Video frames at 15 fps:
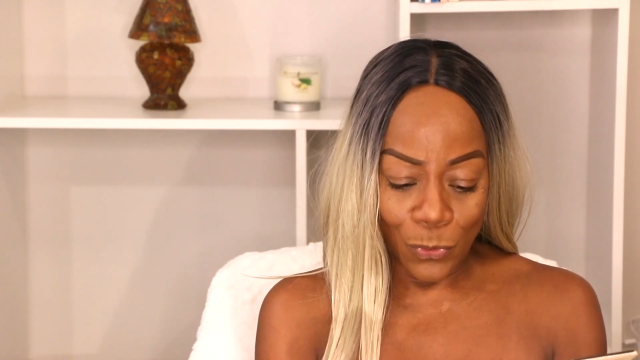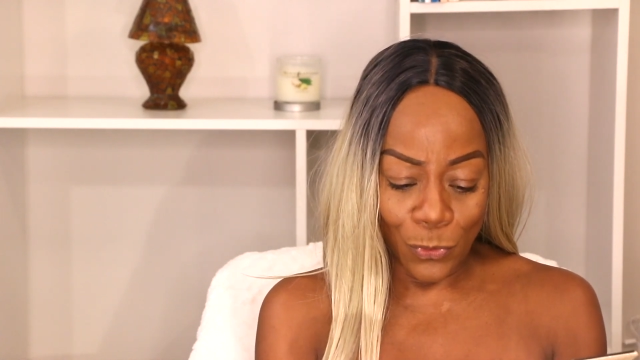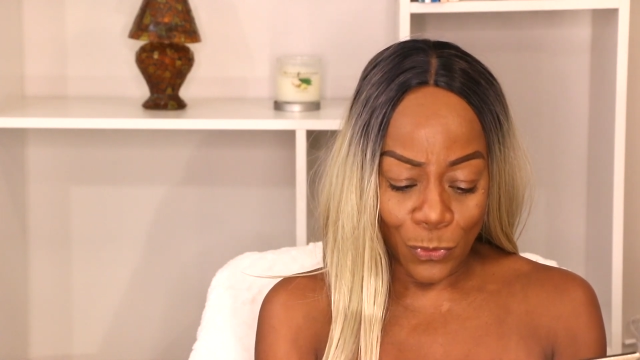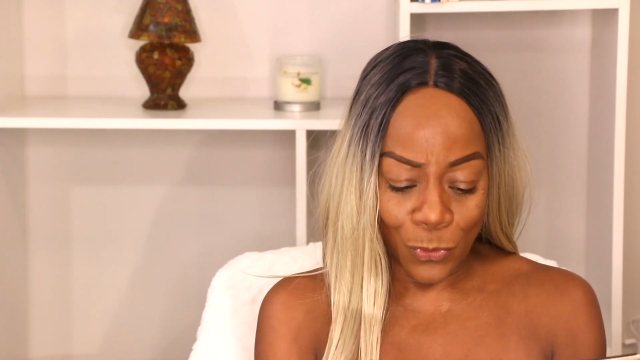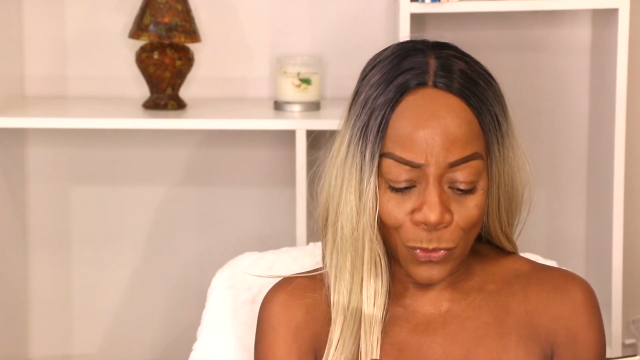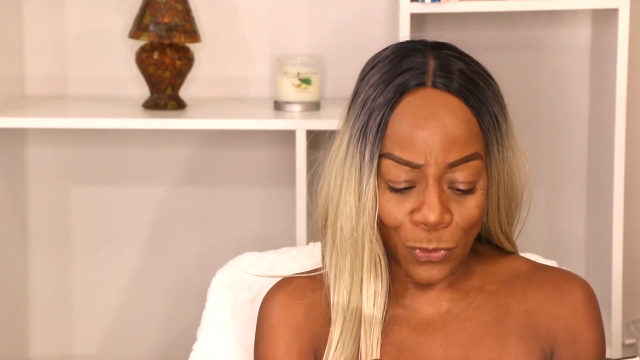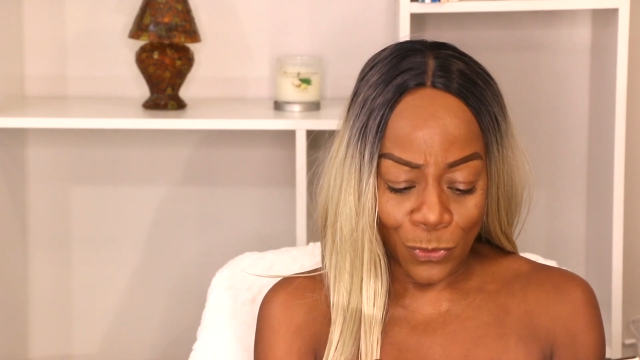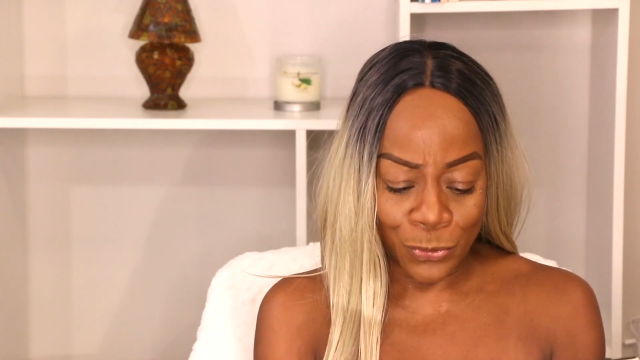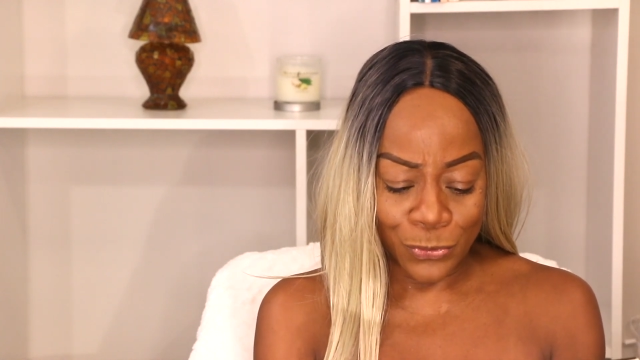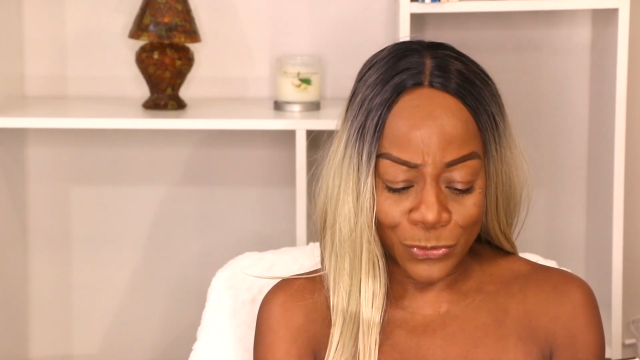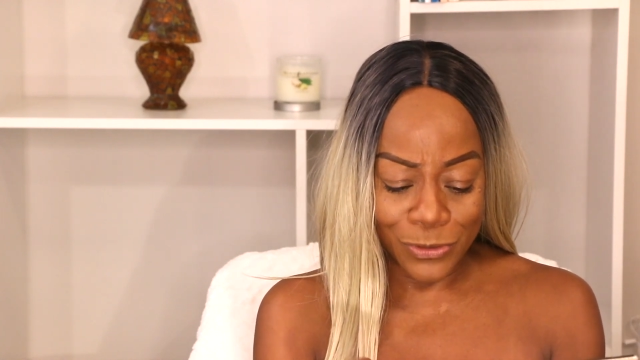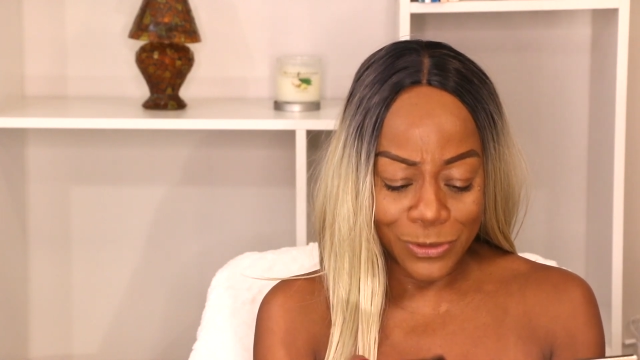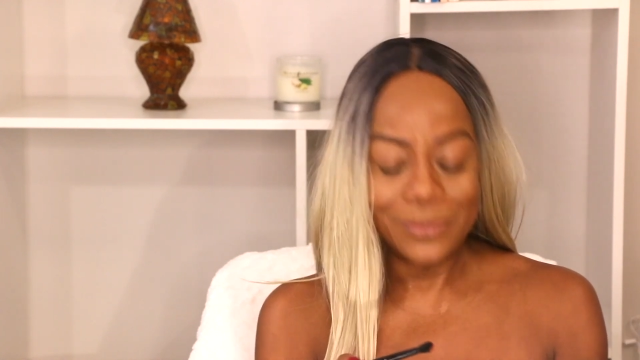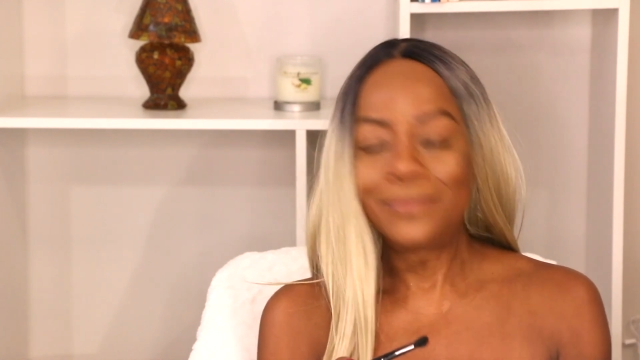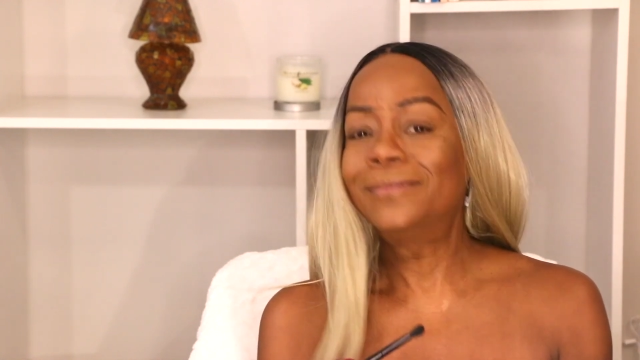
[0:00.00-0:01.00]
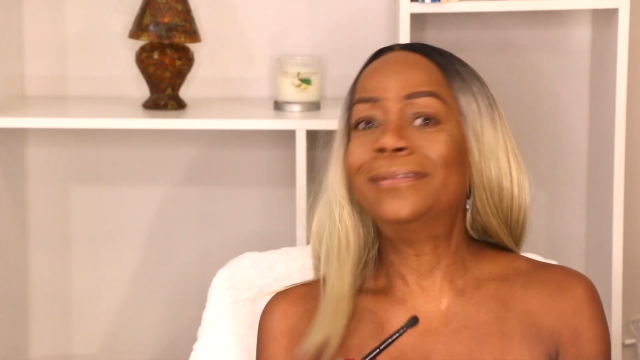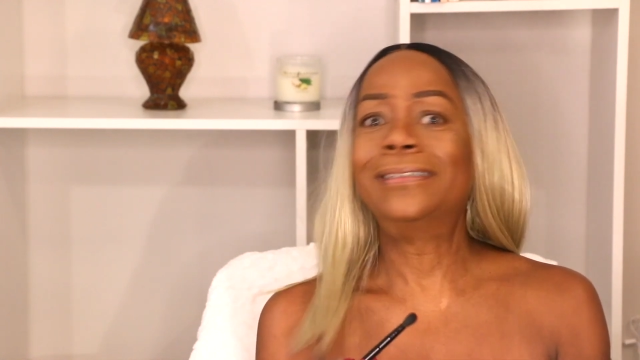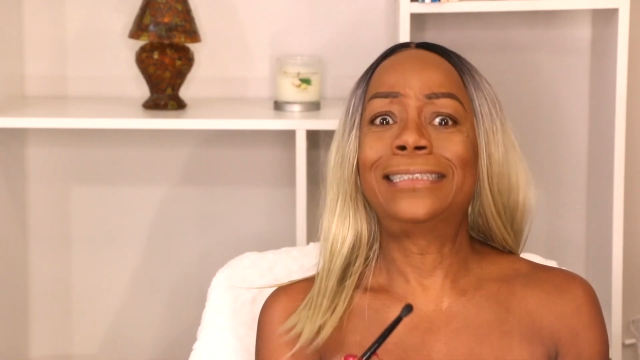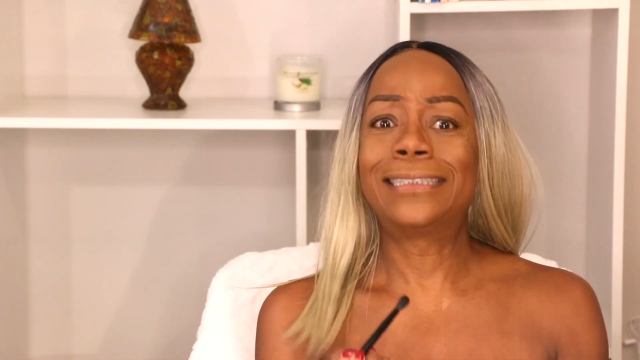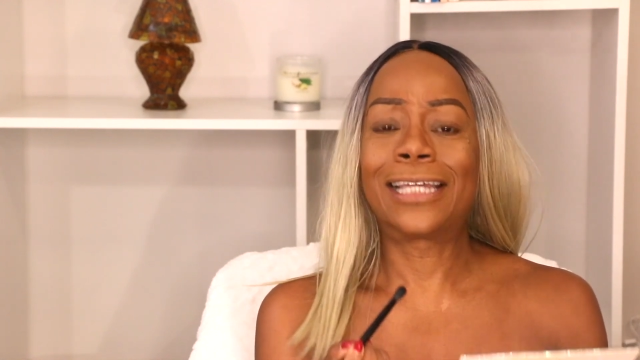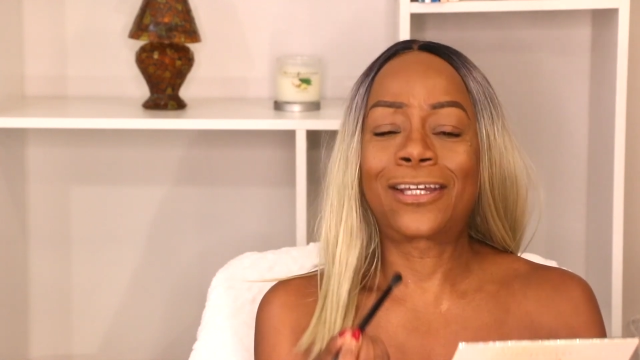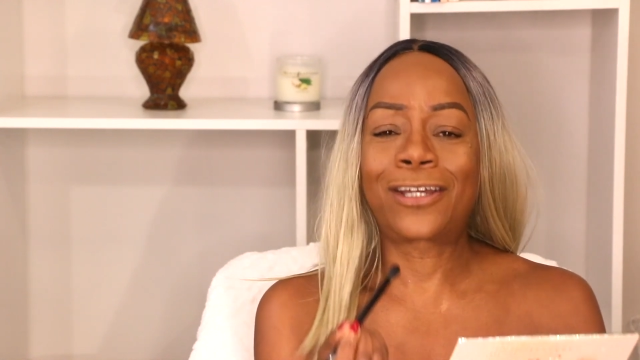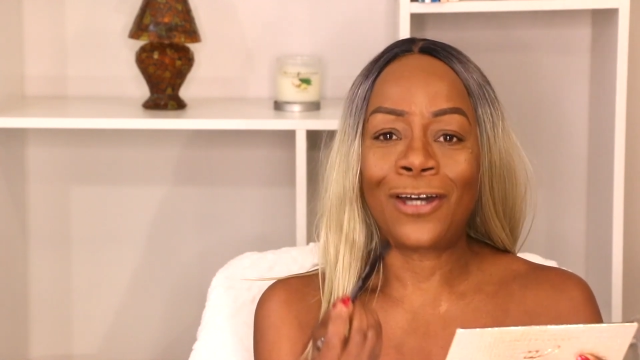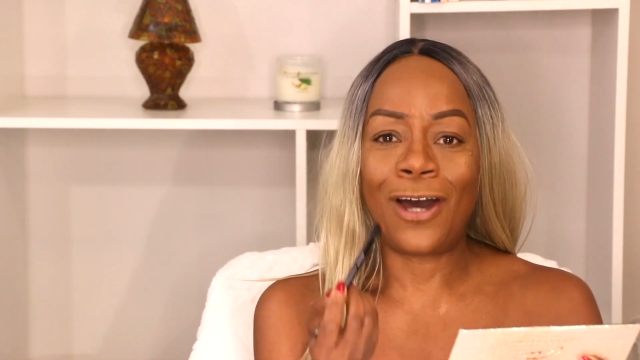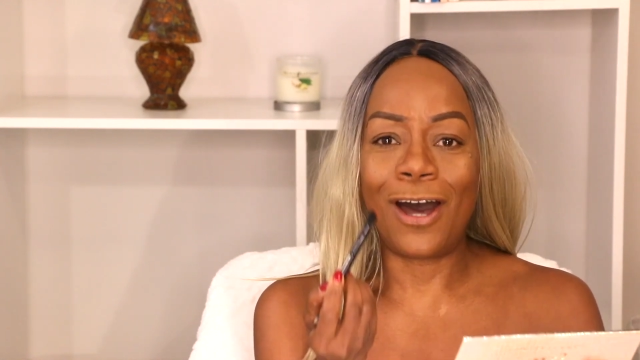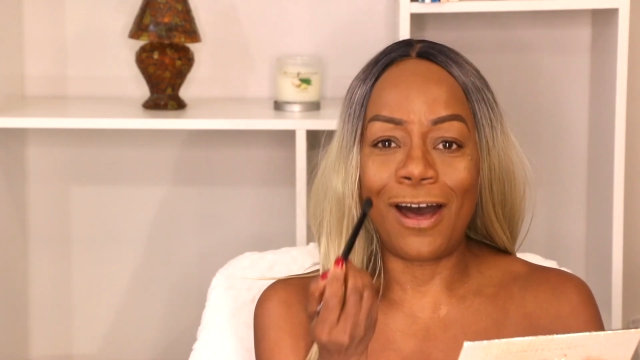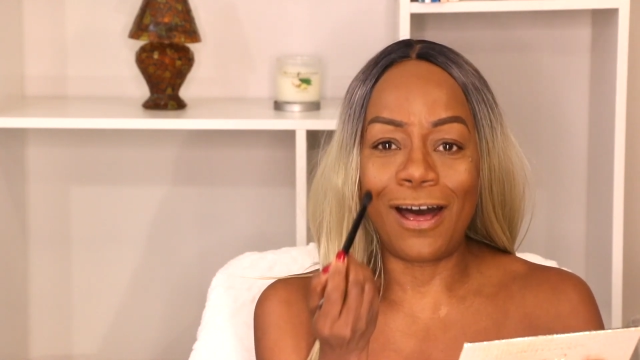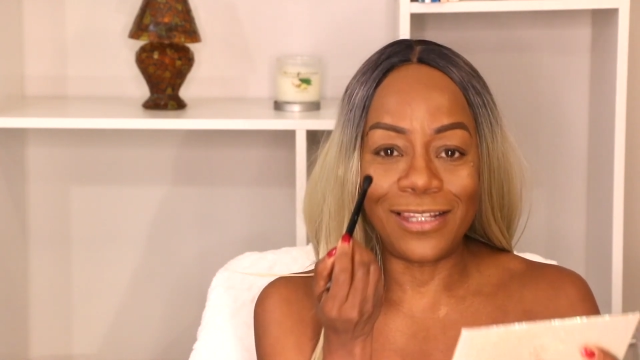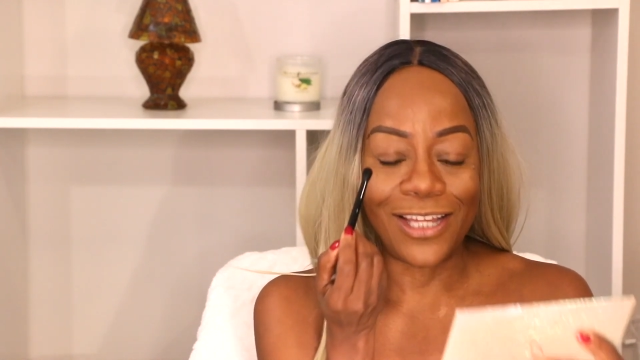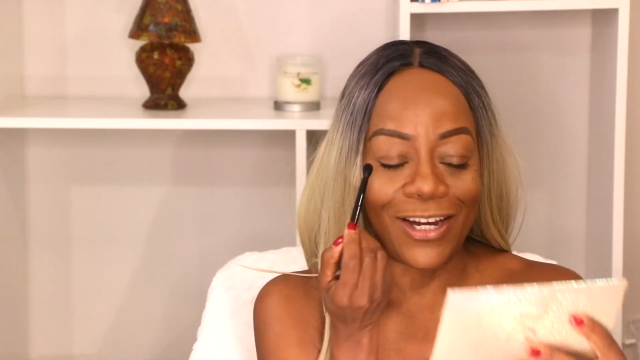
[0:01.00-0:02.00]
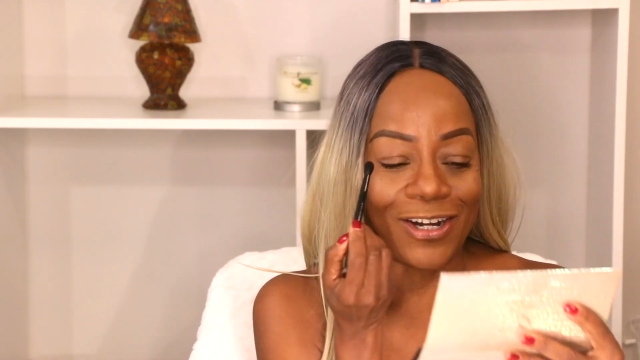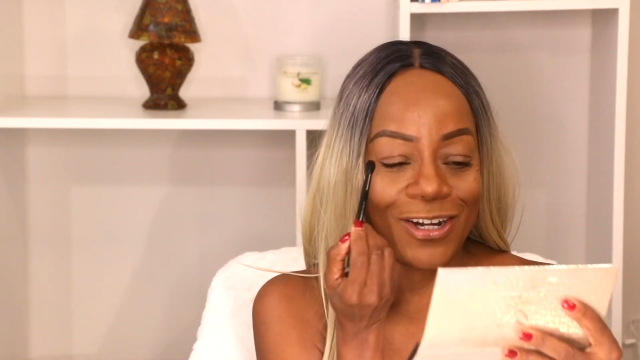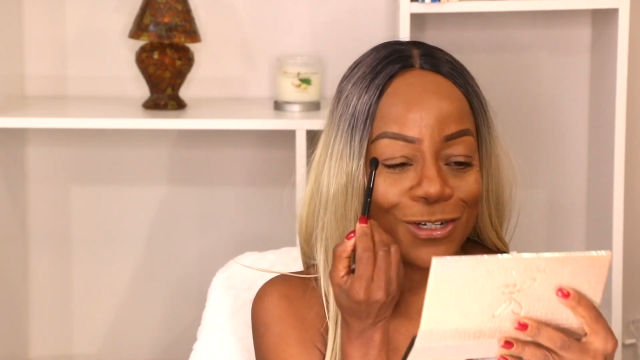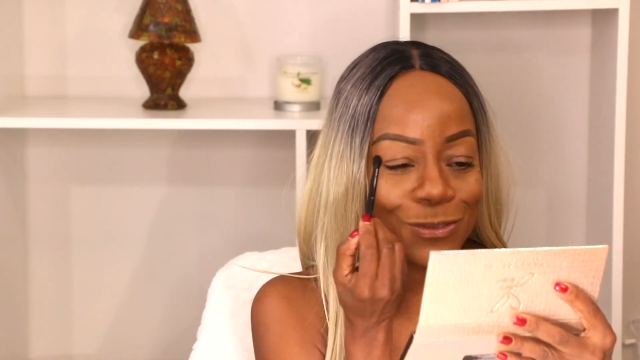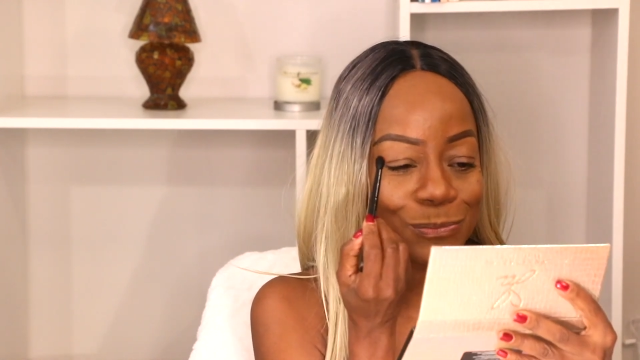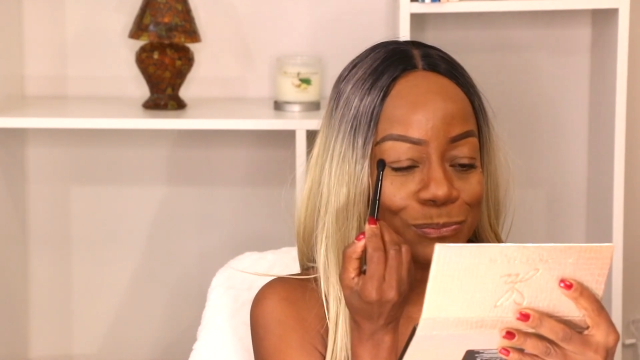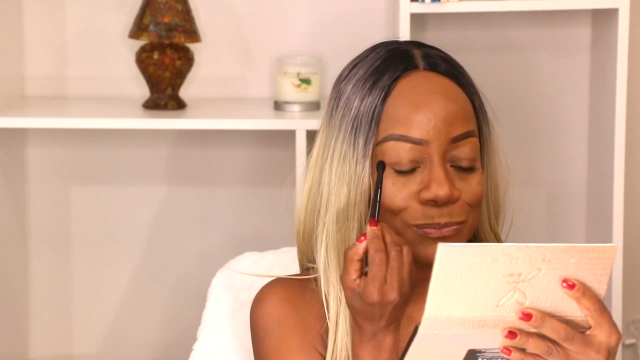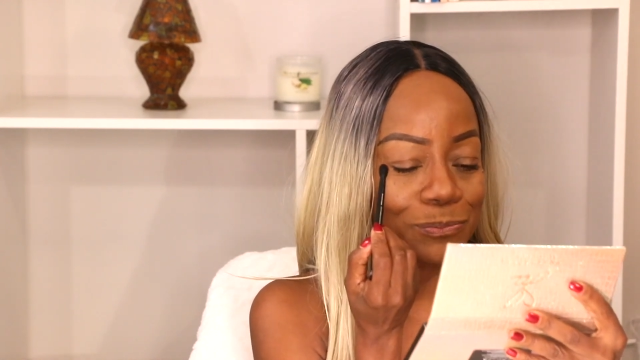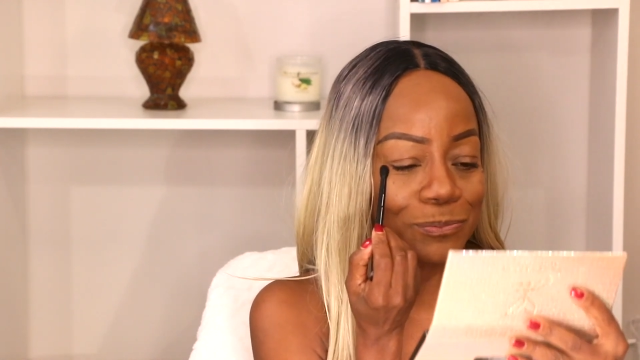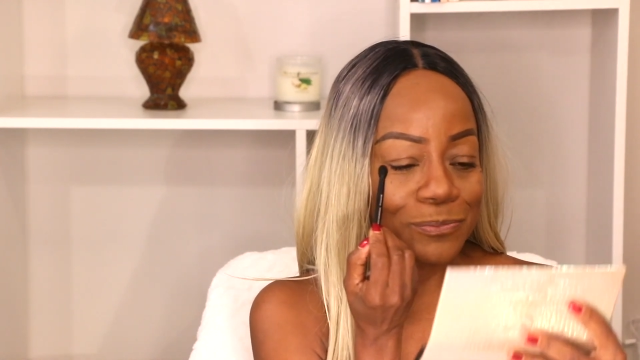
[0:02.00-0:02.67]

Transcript: Ooh, the color,